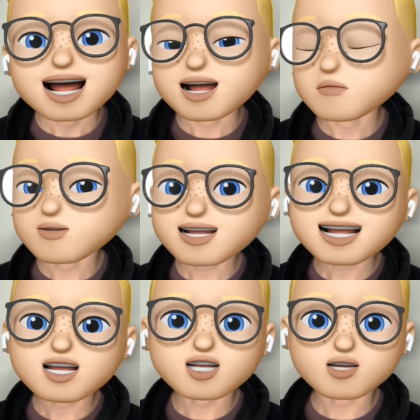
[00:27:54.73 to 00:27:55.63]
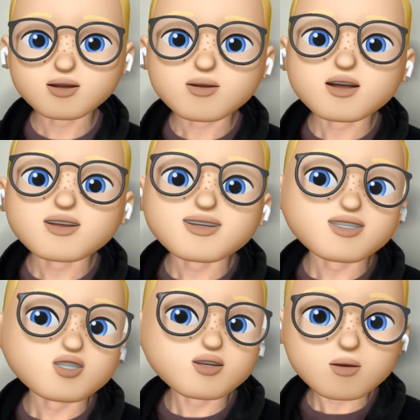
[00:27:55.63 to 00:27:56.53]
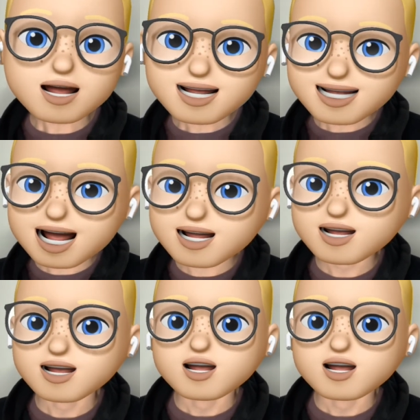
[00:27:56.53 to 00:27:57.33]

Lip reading: And please do tweet Dan